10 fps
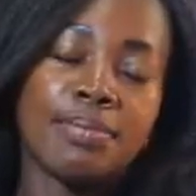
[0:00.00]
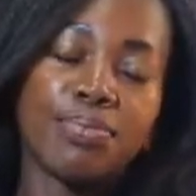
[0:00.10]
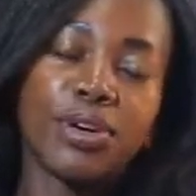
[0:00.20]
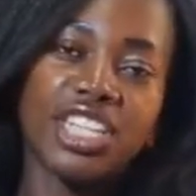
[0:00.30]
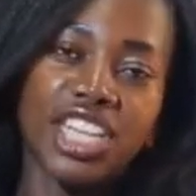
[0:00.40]

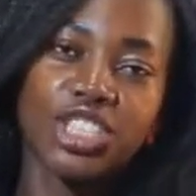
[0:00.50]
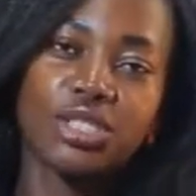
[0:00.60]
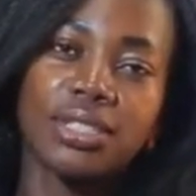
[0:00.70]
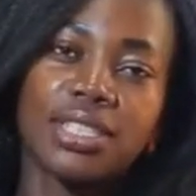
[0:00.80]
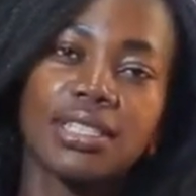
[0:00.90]

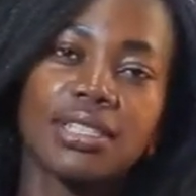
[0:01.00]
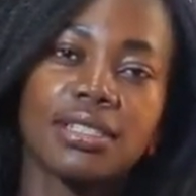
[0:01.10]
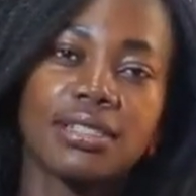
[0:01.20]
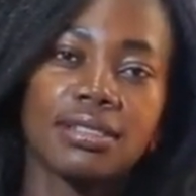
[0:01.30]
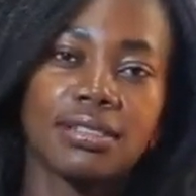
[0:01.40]
Pollination
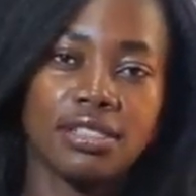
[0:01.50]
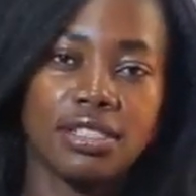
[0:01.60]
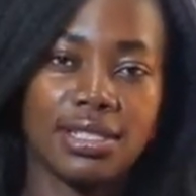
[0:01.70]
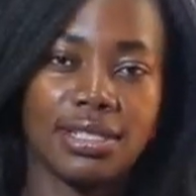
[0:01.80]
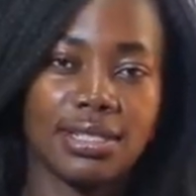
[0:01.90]

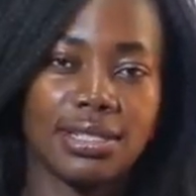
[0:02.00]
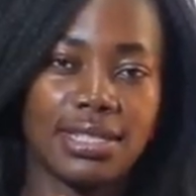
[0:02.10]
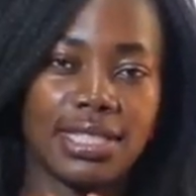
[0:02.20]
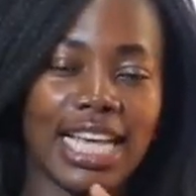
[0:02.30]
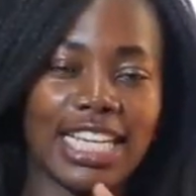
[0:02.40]

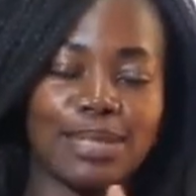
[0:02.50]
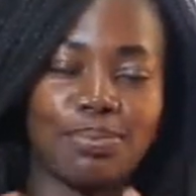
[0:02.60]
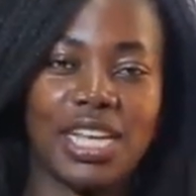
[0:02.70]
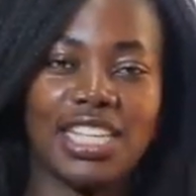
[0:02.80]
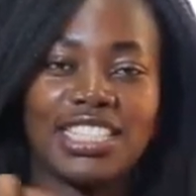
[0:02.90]
takes
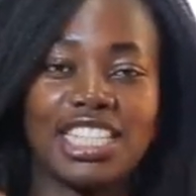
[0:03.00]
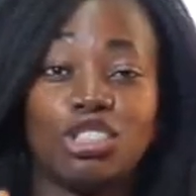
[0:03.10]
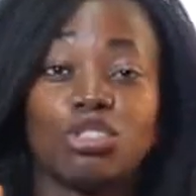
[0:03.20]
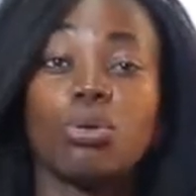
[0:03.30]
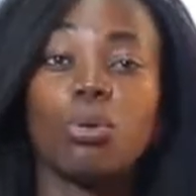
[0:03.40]
place
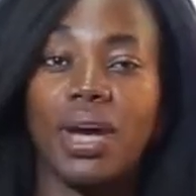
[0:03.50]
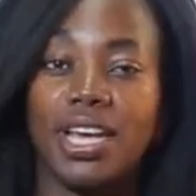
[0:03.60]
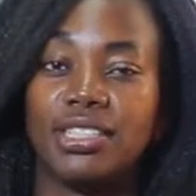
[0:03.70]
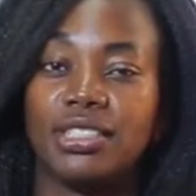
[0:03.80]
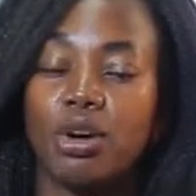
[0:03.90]
in two
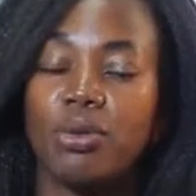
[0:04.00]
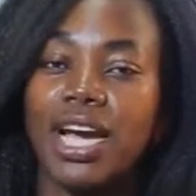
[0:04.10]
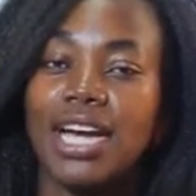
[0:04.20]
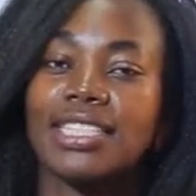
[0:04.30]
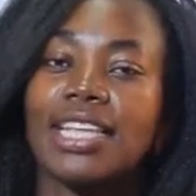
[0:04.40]
ways, or we
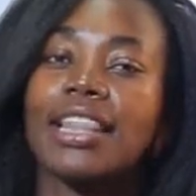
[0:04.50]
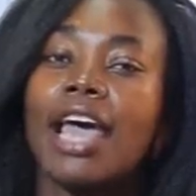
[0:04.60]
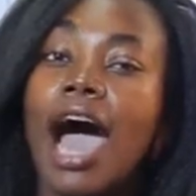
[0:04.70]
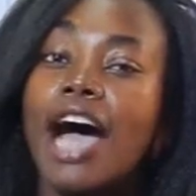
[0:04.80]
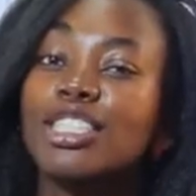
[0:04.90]
can say
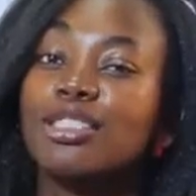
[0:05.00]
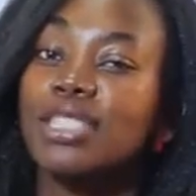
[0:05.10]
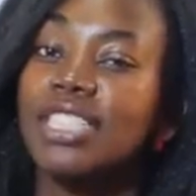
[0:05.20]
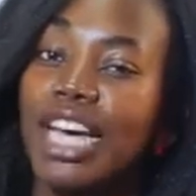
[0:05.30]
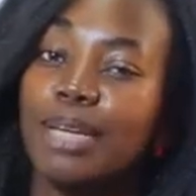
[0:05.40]
there are two
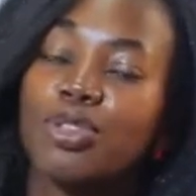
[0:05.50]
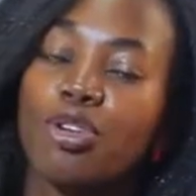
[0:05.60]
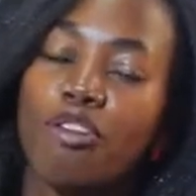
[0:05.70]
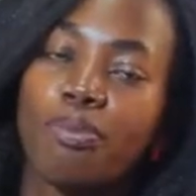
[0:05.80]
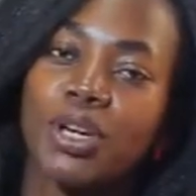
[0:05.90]
types
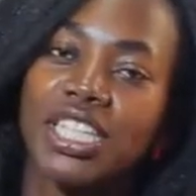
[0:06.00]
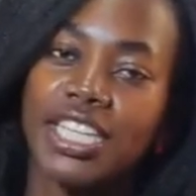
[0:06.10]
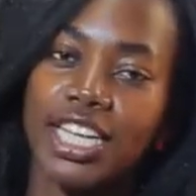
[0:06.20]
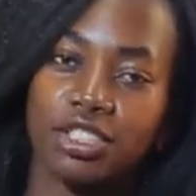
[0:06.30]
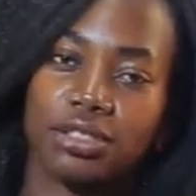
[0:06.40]
of
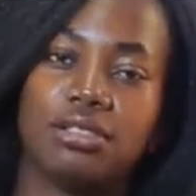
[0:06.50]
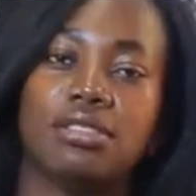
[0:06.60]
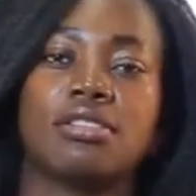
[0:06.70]
pollination.